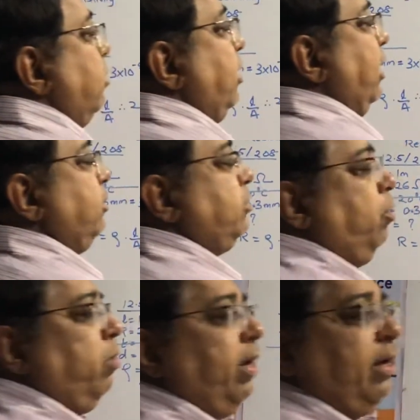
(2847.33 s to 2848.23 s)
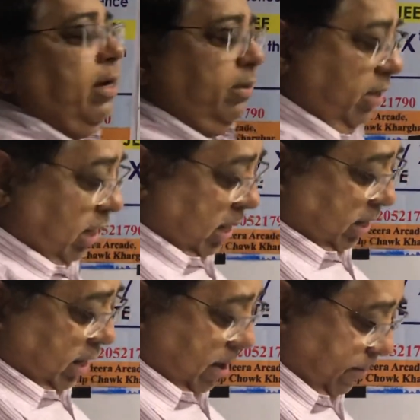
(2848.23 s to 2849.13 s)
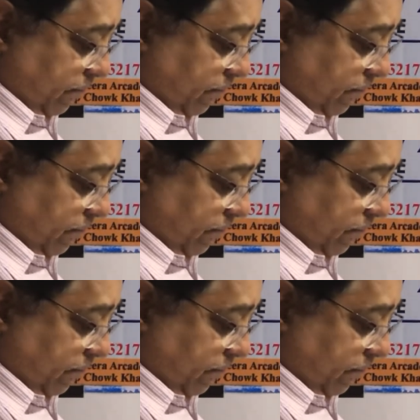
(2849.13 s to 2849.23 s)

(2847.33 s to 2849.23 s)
That is how I get the area.